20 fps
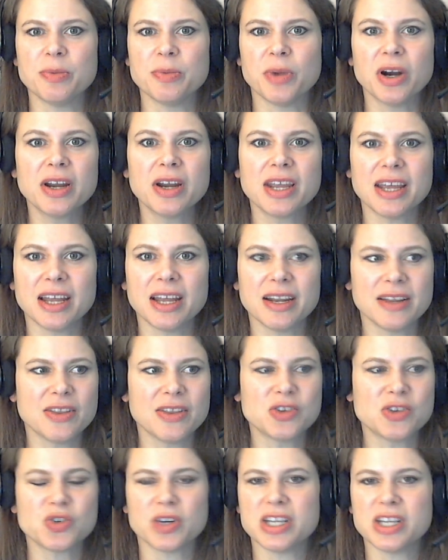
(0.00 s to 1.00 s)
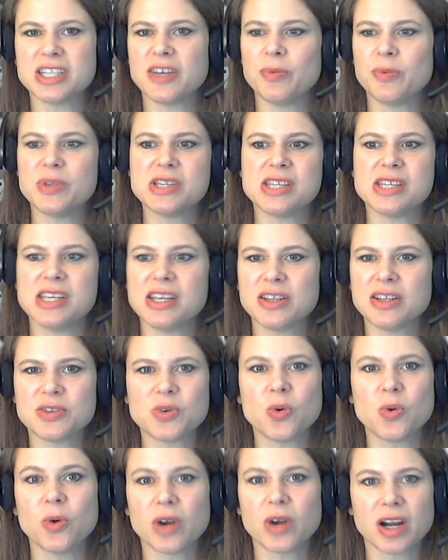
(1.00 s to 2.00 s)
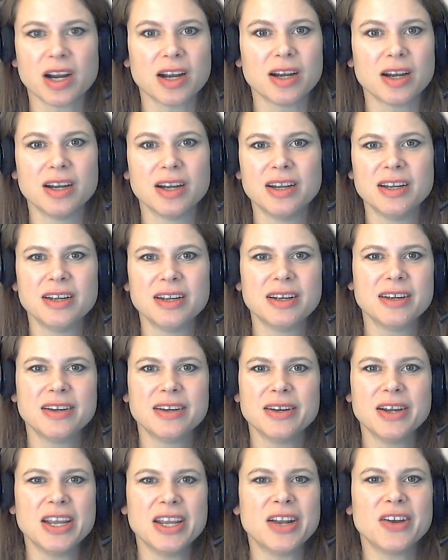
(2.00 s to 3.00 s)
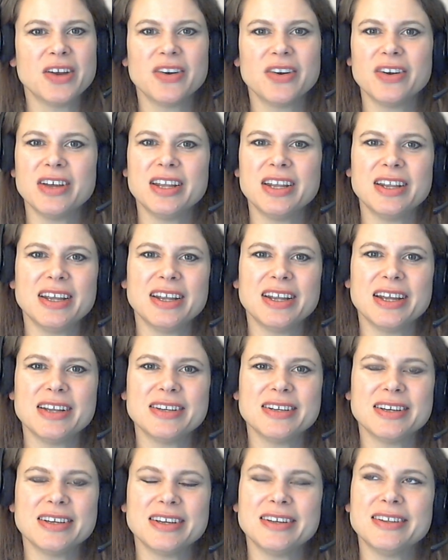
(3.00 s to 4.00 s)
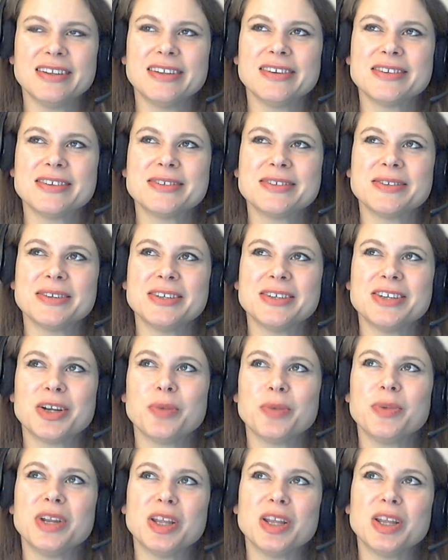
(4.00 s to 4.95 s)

market and the trends I've been seeing this quarter. You know, and and I, I there's a gentleman